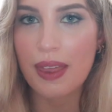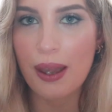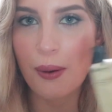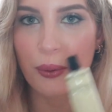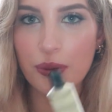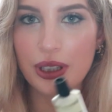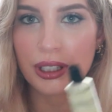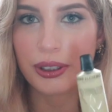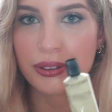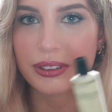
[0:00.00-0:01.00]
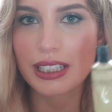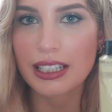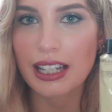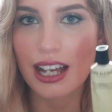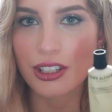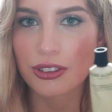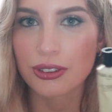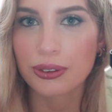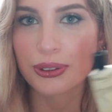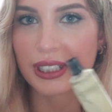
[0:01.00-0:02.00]
they only use
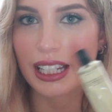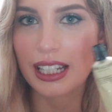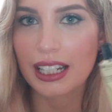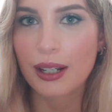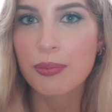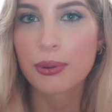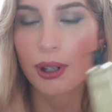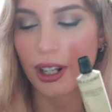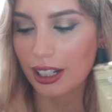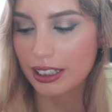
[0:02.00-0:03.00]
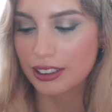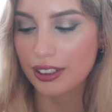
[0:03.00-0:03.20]
natural organic products,